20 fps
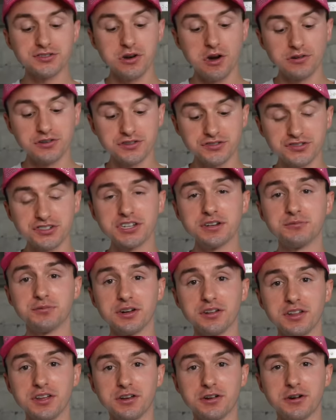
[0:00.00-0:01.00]
it's honestly
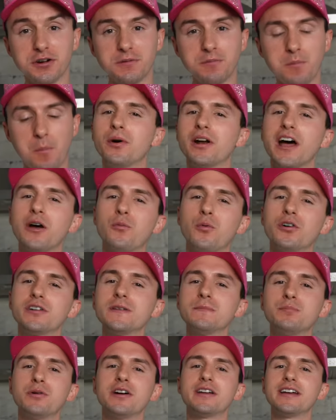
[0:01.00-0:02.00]
really good, but I
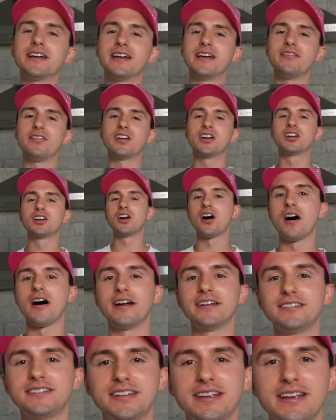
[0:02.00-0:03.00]
wouldn't put it in the god